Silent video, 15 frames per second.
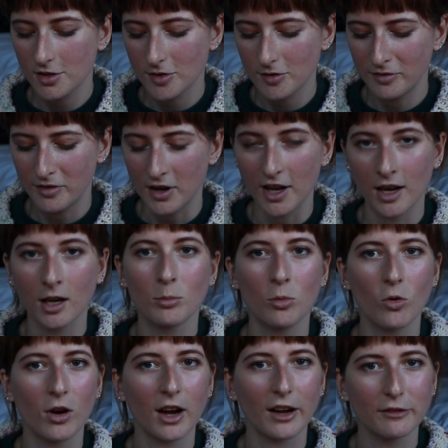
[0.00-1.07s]
just find
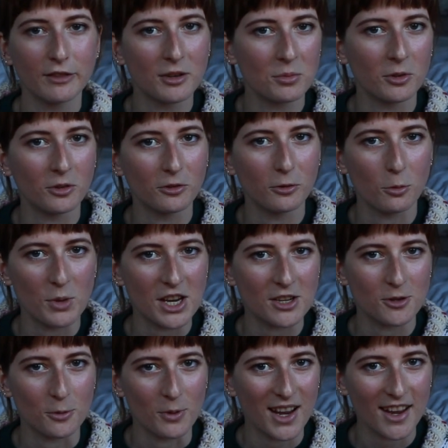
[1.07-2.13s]
more comfortable for me
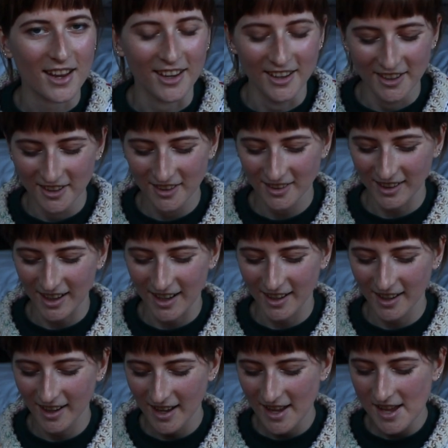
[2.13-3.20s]
to wear.
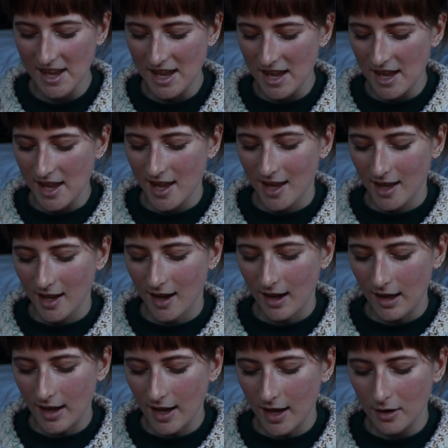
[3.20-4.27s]
Like,
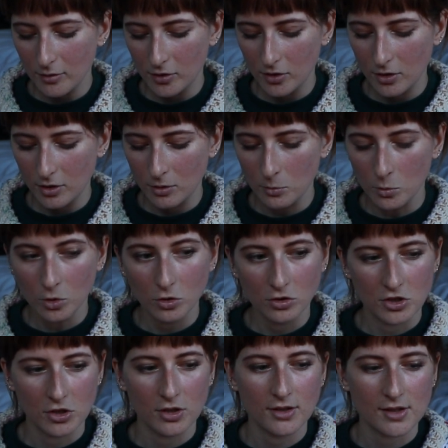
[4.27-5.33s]
I have certain wool
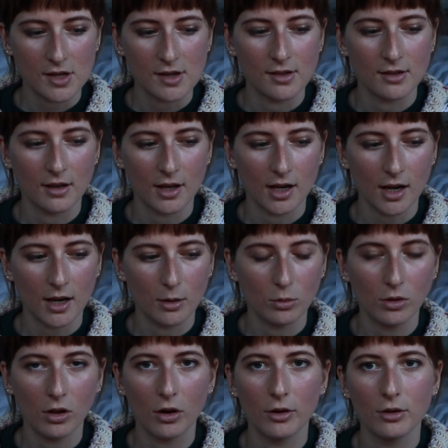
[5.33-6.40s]
jerseys that I
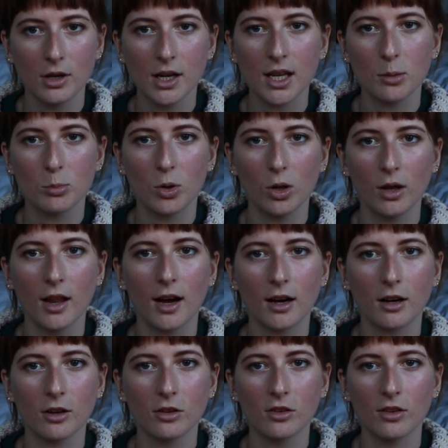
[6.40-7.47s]
will only pull
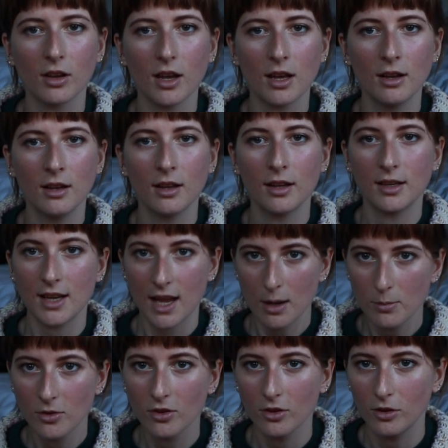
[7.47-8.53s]
out in the
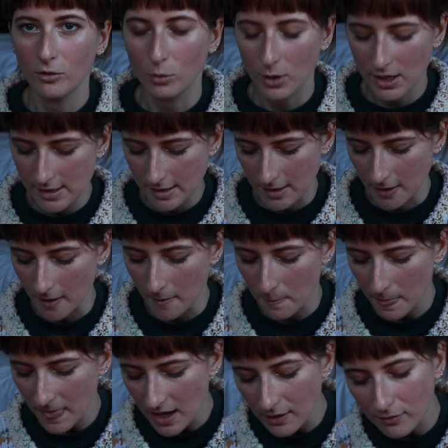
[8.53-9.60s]
depths of winter,
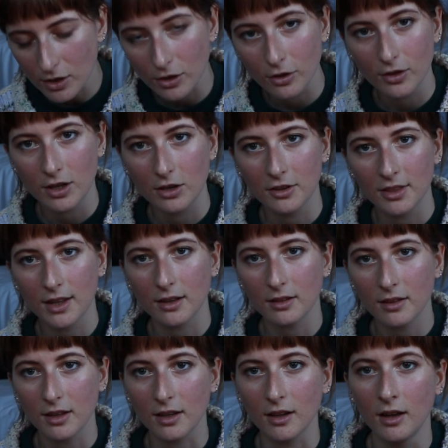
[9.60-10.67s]
even though they're not
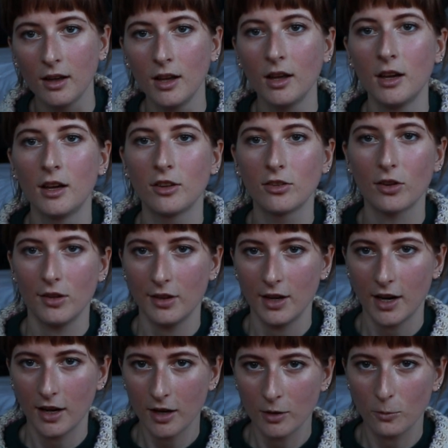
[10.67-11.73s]
that thick, so
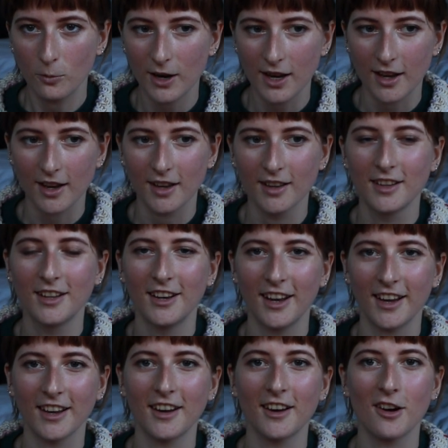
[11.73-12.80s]
that I can wear
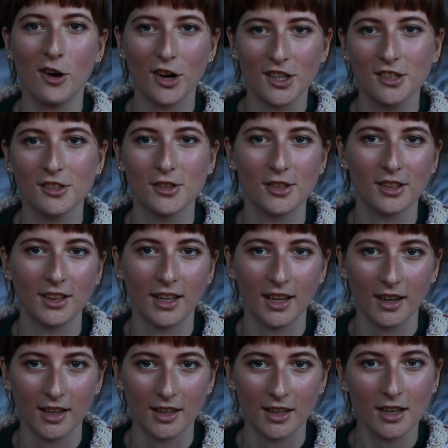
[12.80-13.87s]
like a cotton
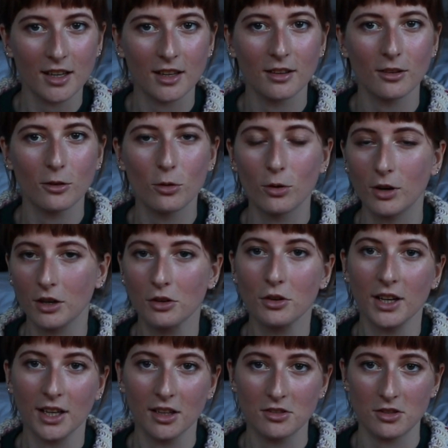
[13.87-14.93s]
turtleneck underneath or an
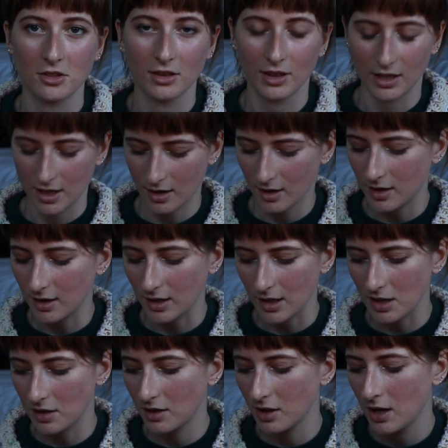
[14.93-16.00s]
acrylic turtleneck
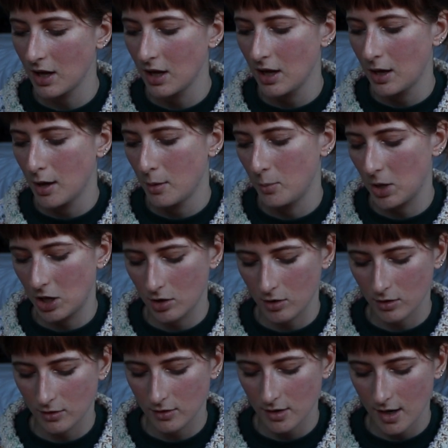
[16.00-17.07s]
underneath,
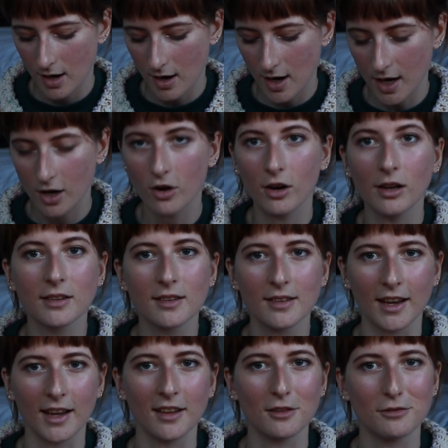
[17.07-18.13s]
because I can't
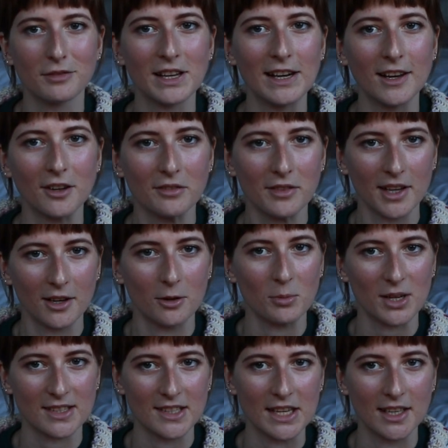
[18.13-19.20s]
stand the feeling of that on
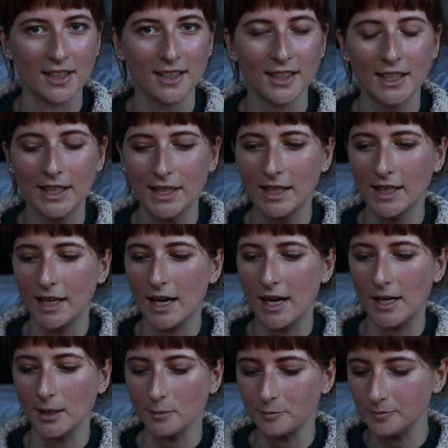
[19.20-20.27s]
my skin.
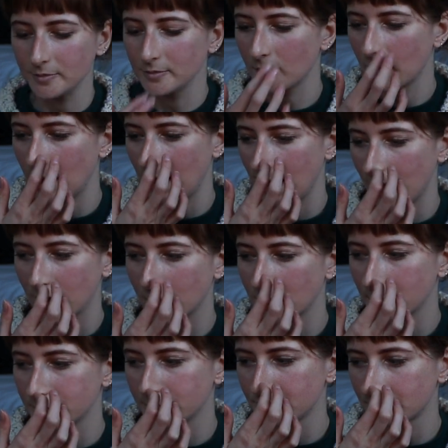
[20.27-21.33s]

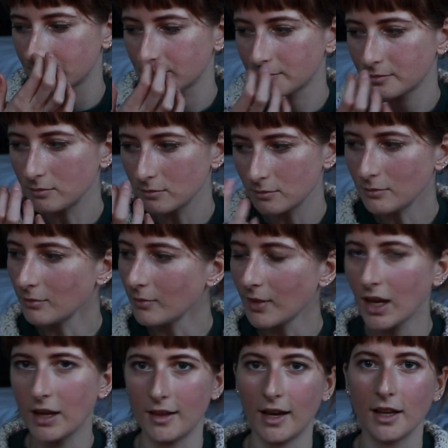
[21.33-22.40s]
Like
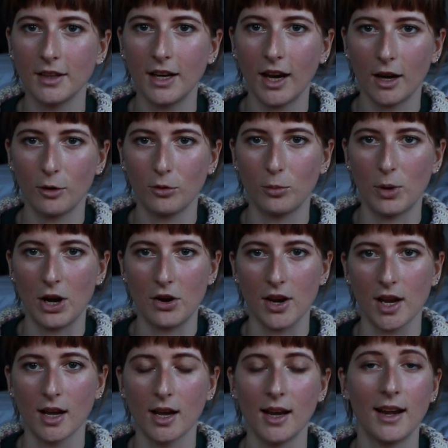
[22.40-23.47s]
the other day I was
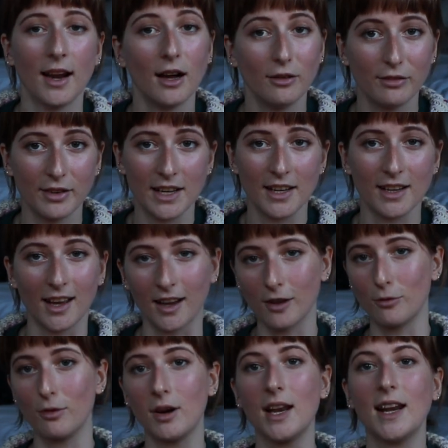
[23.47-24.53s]
wearing a lovely,
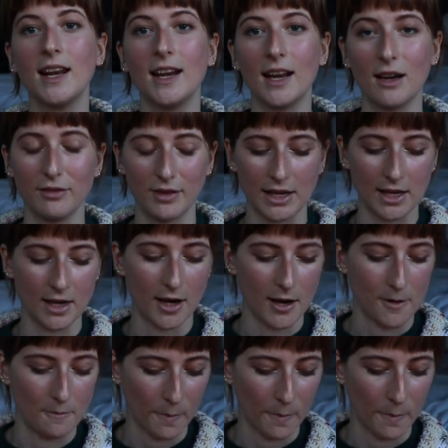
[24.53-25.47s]
like a really lovely